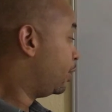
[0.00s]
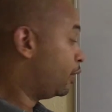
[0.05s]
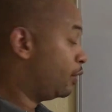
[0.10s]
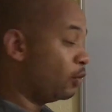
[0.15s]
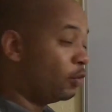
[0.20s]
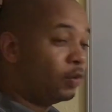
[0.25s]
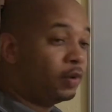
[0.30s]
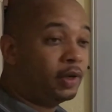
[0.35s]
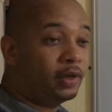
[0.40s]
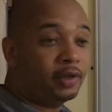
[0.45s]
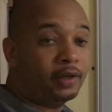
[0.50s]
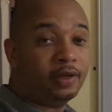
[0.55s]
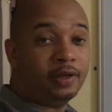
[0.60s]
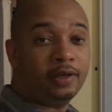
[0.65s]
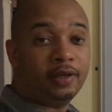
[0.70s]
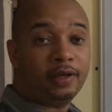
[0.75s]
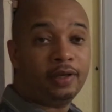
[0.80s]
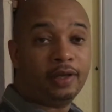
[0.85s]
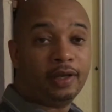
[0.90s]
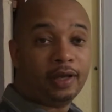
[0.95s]
the
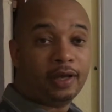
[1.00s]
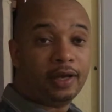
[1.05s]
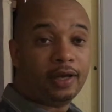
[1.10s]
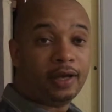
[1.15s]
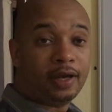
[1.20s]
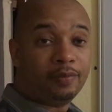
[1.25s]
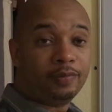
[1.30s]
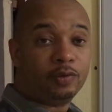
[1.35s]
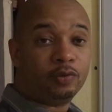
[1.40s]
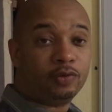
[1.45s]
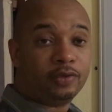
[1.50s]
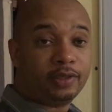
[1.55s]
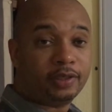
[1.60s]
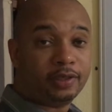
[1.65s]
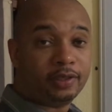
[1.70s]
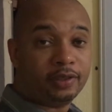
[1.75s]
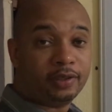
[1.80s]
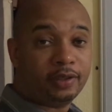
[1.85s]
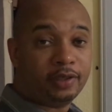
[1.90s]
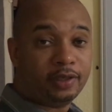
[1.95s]
one I'm
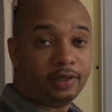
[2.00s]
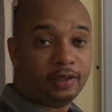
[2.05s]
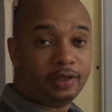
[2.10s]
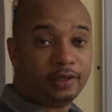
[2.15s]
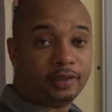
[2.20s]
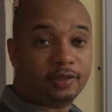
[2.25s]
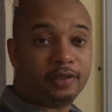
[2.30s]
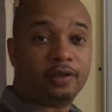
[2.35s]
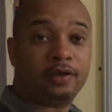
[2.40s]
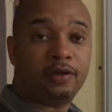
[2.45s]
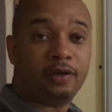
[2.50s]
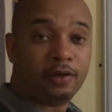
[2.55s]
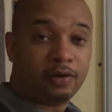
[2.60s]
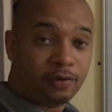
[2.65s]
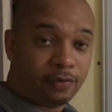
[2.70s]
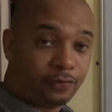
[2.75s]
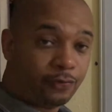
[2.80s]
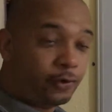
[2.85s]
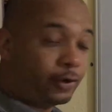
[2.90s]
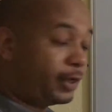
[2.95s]
using is
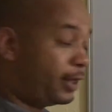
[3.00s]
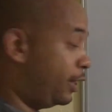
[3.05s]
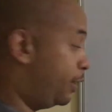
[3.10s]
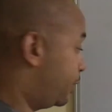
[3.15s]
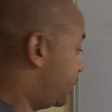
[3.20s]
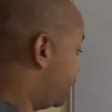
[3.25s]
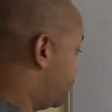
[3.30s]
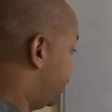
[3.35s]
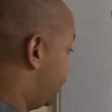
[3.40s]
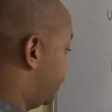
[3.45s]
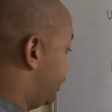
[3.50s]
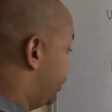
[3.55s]
ConvertKit.